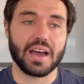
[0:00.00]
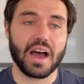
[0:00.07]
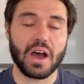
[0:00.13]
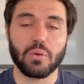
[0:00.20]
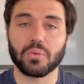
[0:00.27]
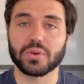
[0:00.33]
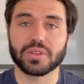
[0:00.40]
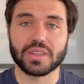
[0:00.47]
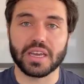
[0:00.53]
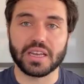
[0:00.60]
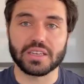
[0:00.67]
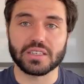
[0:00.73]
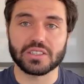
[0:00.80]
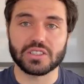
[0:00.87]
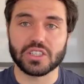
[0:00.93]
I would
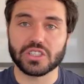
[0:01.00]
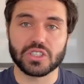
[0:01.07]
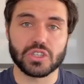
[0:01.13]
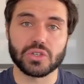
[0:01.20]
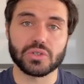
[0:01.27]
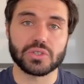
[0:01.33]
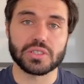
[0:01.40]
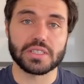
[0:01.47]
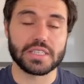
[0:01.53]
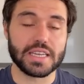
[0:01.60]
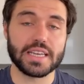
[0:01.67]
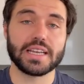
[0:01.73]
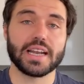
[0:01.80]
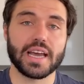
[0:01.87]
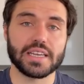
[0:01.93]
then just use
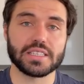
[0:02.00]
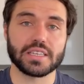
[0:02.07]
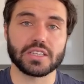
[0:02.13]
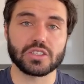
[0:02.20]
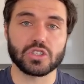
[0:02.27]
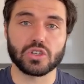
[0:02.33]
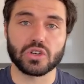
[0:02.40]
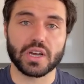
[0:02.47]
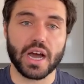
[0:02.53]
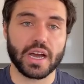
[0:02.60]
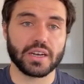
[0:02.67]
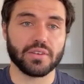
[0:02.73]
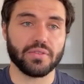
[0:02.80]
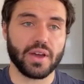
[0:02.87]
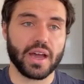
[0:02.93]
deglazing to
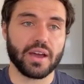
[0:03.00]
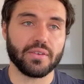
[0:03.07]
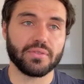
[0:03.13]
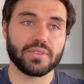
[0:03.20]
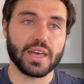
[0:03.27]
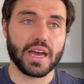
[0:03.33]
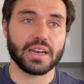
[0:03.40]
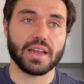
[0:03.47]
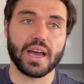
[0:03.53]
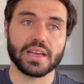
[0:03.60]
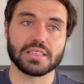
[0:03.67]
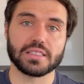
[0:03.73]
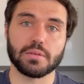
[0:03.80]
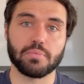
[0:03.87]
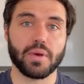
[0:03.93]
kind of have that
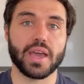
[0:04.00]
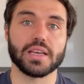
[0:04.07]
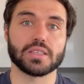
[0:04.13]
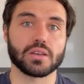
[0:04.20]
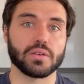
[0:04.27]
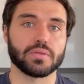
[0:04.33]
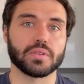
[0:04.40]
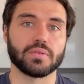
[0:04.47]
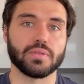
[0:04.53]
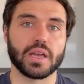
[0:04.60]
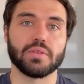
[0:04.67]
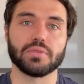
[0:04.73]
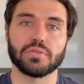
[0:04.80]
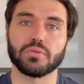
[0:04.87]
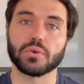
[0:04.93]
as the base of the
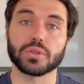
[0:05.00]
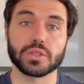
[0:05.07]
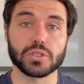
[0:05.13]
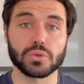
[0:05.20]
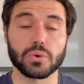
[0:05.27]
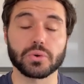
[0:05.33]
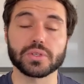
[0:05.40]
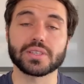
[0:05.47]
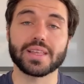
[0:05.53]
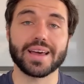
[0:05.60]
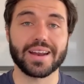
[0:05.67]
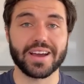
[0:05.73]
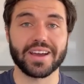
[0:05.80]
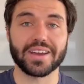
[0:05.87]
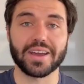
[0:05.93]
flavor for the sauce
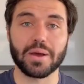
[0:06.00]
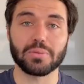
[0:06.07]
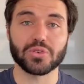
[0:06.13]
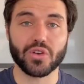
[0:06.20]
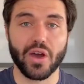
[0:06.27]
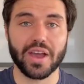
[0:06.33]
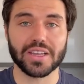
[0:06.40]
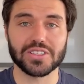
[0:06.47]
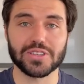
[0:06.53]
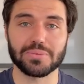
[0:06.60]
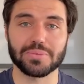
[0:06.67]
that I am trying to